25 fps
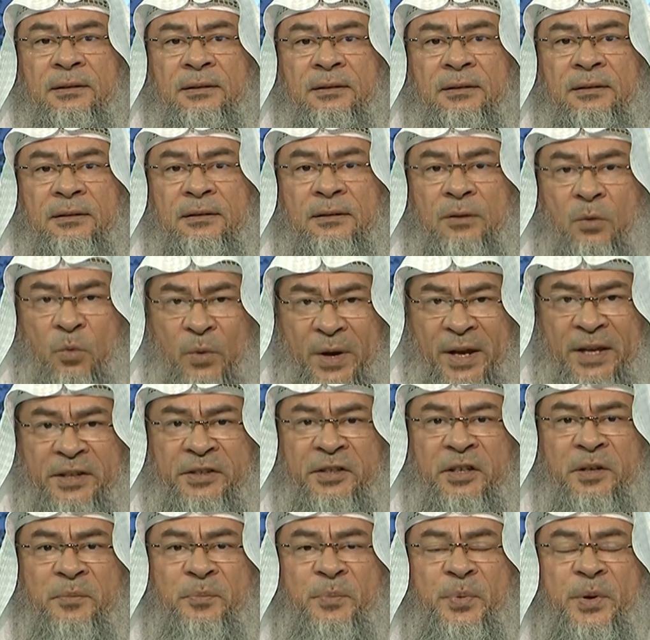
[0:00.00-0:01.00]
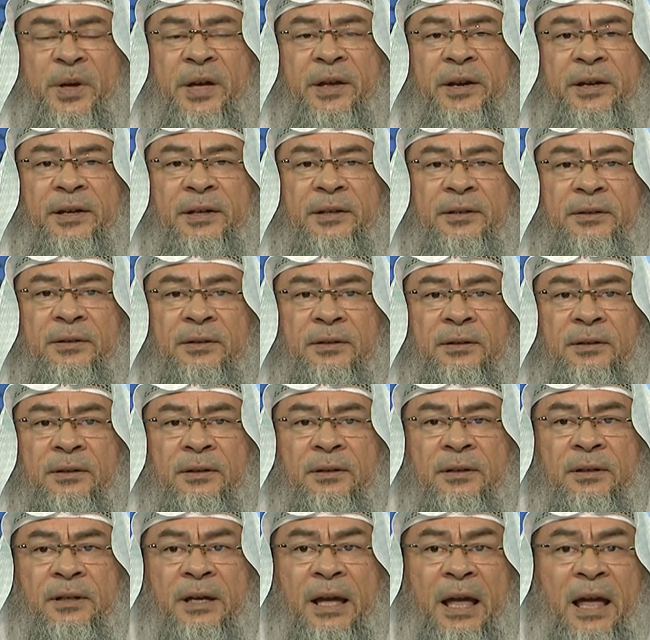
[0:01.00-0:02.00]
the waiting period,
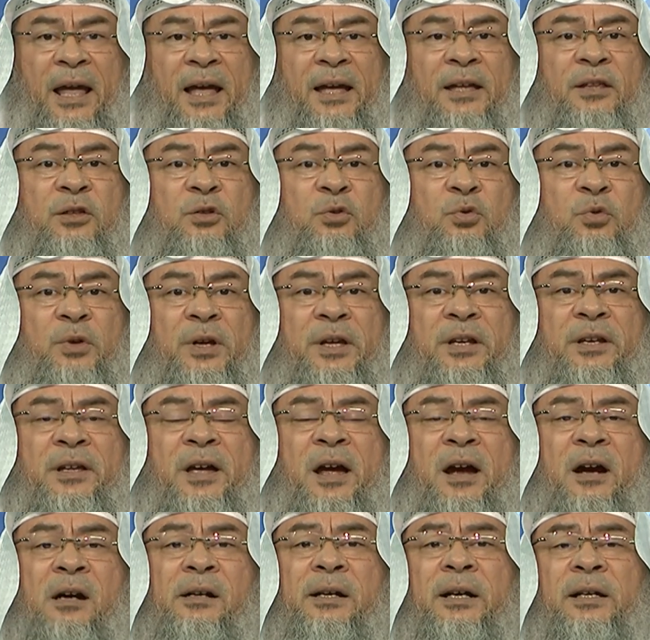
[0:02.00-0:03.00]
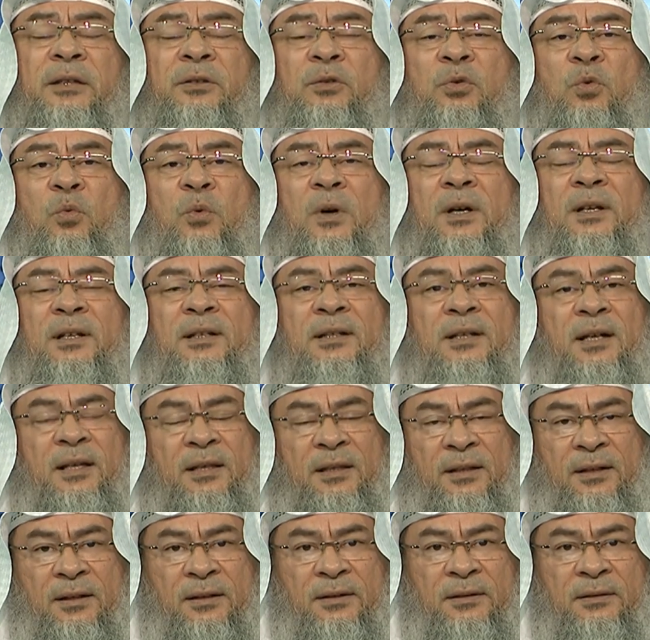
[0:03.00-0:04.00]
and to inherit one
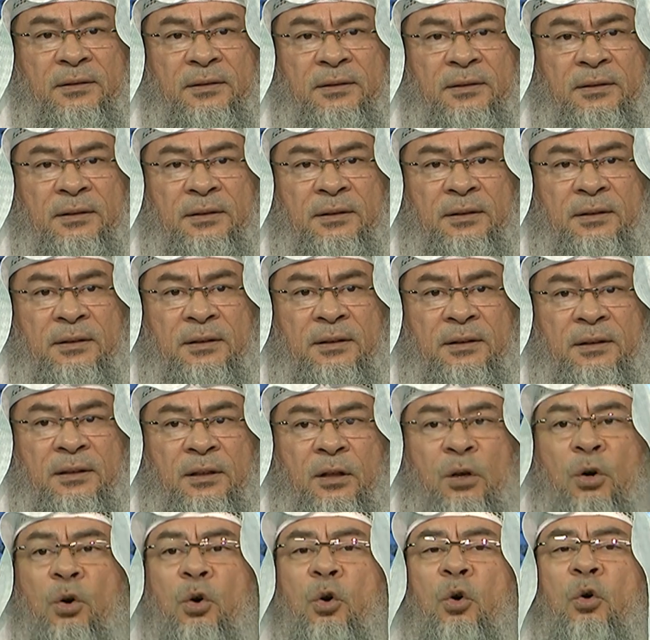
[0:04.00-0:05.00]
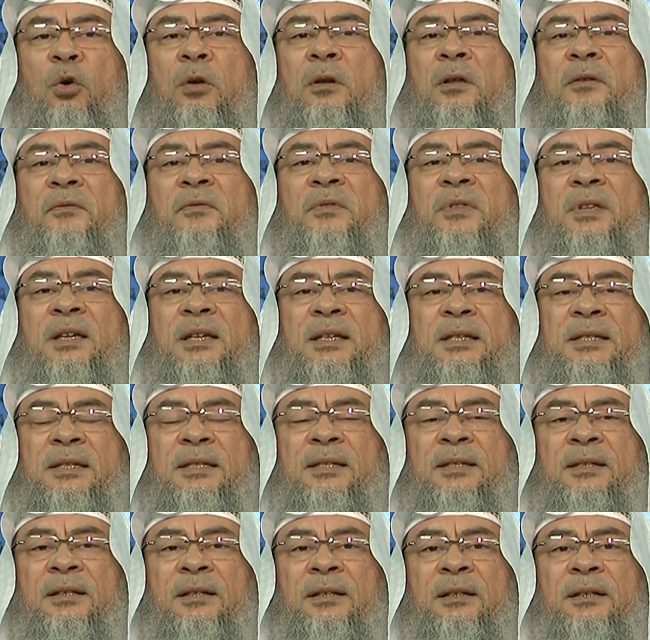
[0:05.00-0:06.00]
another. All of
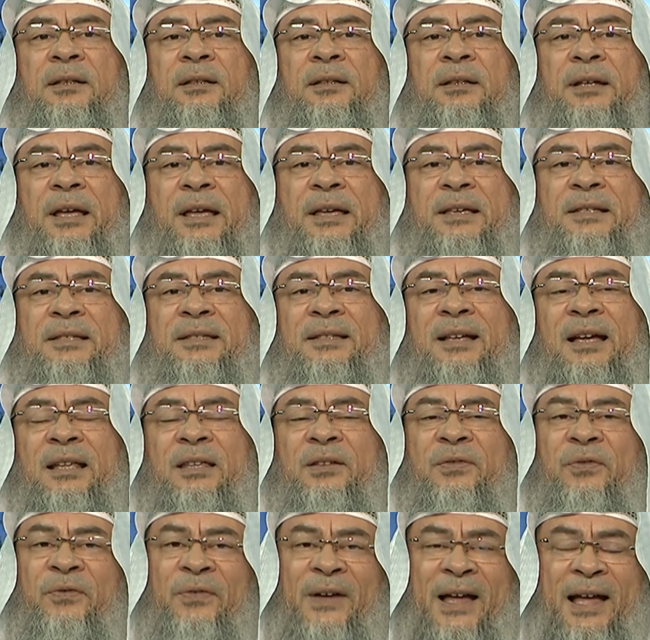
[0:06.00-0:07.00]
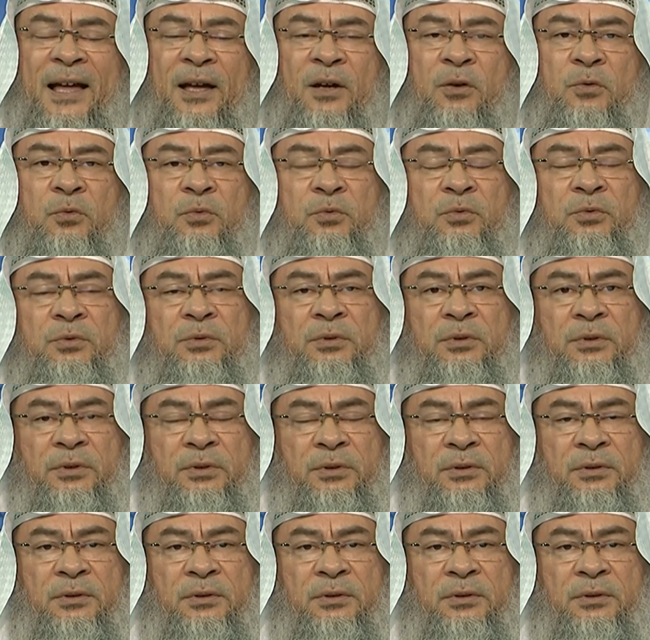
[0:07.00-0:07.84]
this is not found